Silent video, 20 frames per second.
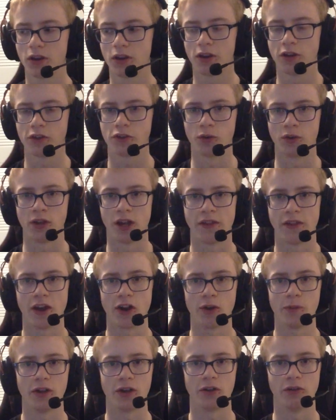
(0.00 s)
So yeah,
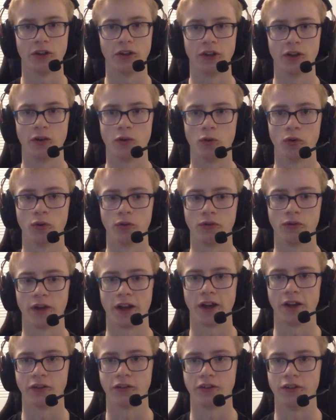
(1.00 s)
that'll be a really cool
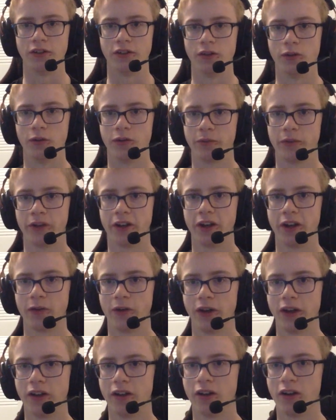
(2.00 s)
final to use. But
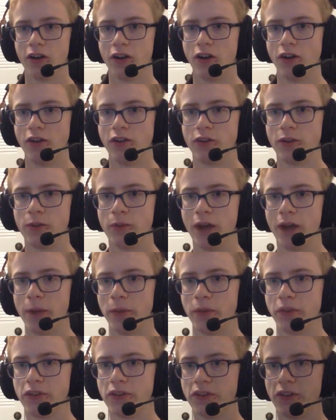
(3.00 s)
anyway, onto the
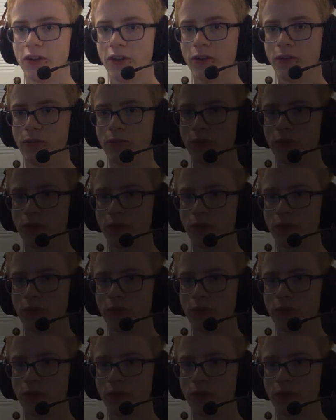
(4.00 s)
map itself.